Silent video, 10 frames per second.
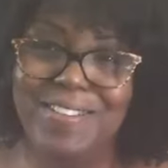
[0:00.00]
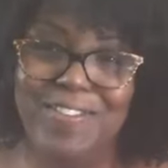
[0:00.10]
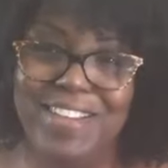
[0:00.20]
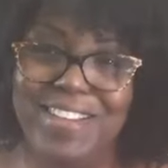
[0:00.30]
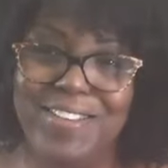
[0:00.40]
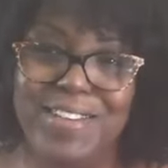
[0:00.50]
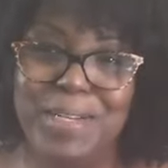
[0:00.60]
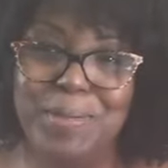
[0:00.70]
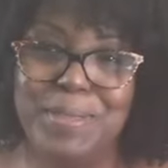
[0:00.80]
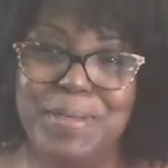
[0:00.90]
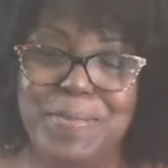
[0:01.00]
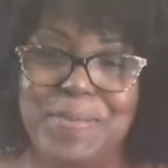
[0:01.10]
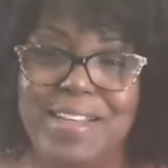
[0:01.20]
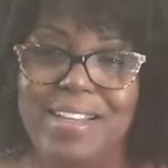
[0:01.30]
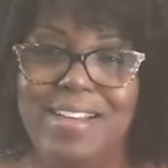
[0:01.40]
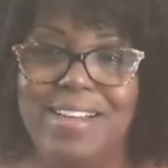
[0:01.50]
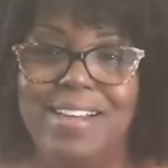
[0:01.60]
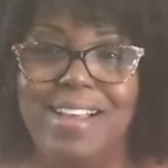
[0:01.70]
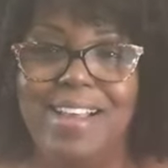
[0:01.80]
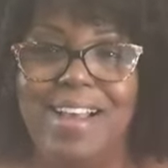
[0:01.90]
video helps someone.
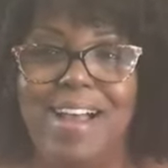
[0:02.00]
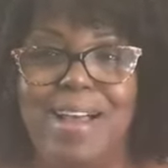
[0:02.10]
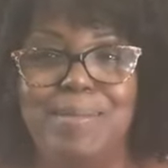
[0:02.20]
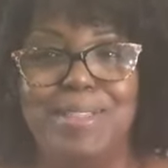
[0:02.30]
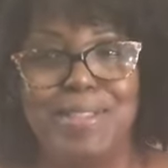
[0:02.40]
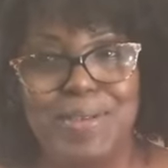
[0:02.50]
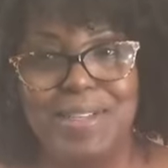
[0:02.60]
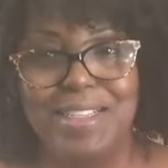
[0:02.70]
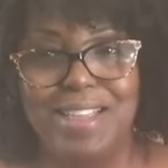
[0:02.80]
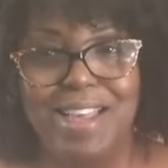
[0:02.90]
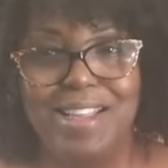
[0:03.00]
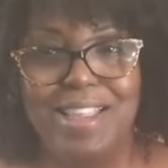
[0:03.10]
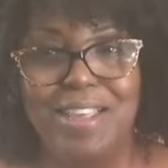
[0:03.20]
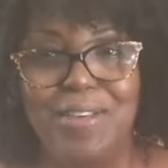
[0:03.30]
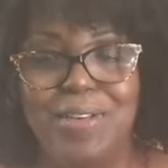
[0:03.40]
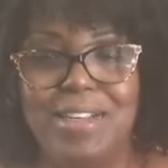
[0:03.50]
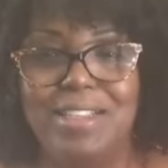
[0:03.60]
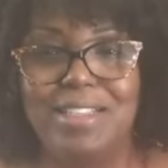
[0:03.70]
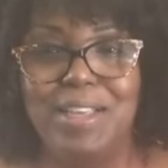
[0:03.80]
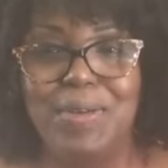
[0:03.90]
I'm so excited that you're
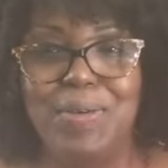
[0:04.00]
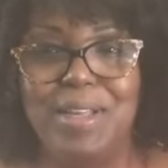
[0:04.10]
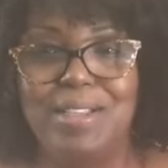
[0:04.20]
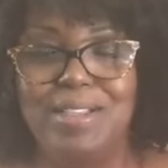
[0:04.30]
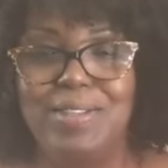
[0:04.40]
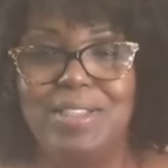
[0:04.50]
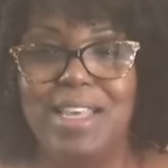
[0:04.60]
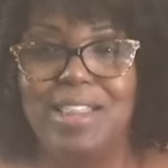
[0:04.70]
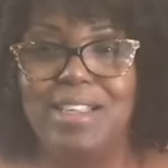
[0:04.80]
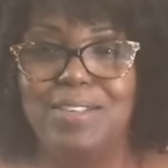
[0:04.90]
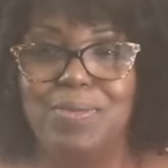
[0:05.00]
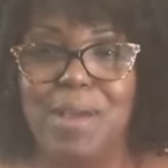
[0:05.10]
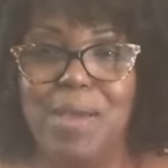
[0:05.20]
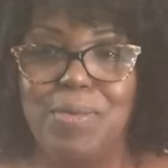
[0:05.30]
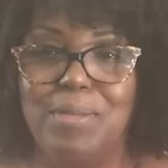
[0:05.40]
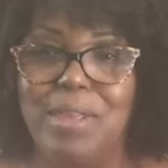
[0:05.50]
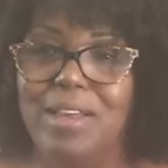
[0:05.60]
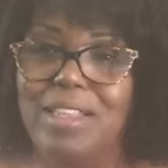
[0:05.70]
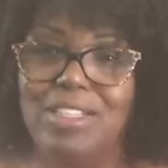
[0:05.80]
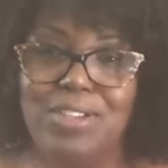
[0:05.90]
continuing to take this ride with me
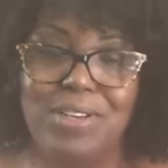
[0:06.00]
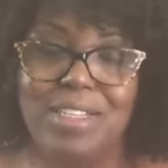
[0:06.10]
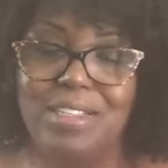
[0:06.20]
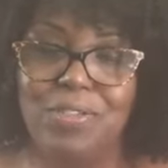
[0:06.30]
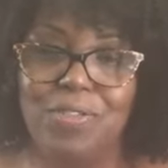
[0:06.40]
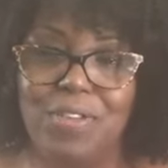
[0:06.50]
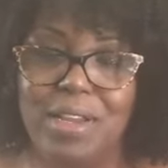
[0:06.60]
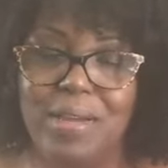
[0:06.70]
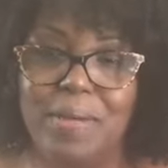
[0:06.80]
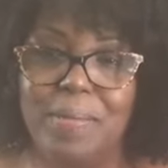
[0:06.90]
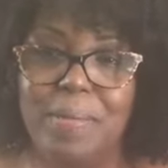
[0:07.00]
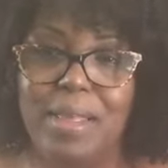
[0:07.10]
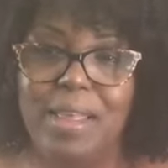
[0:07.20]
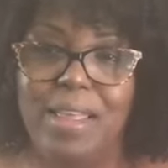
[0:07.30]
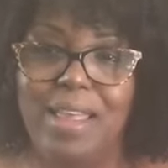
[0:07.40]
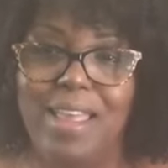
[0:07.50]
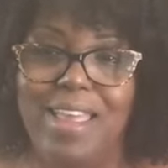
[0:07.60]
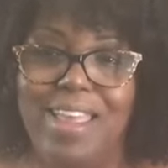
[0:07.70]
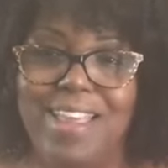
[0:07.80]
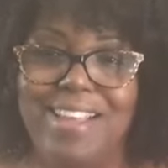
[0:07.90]
on the journey to freedom.
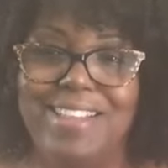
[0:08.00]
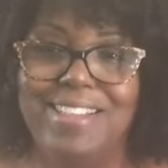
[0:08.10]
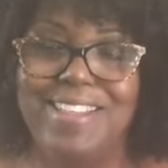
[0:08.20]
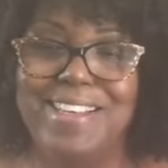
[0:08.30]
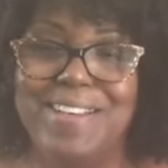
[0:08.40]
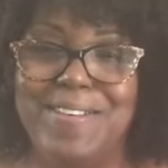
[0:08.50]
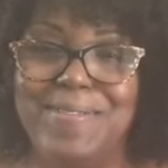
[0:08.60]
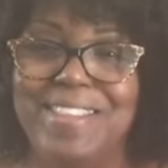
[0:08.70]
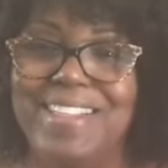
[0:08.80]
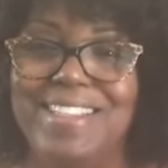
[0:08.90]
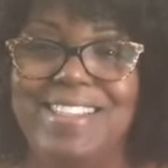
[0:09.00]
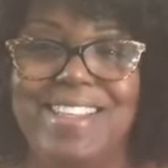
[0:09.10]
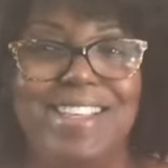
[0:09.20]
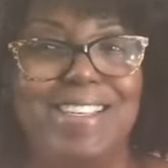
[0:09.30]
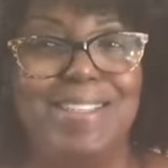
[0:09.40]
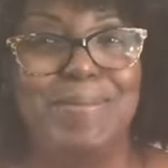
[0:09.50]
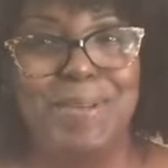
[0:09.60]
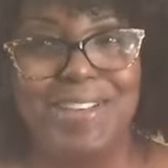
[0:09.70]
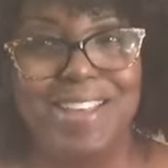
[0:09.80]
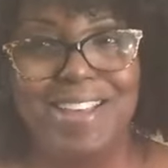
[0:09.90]
And um, this is
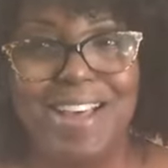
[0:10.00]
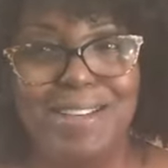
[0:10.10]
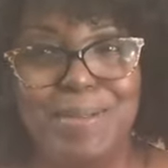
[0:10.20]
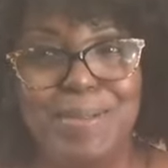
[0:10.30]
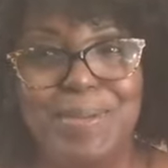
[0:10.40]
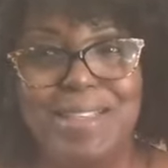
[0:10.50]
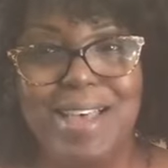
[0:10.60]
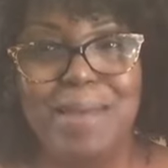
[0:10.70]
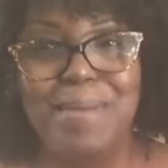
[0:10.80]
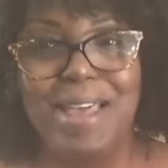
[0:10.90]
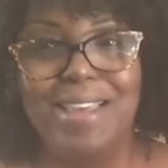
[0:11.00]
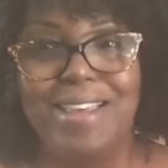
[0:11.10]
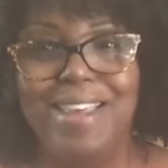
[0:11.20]
Milk and Condoms with Ty Mack.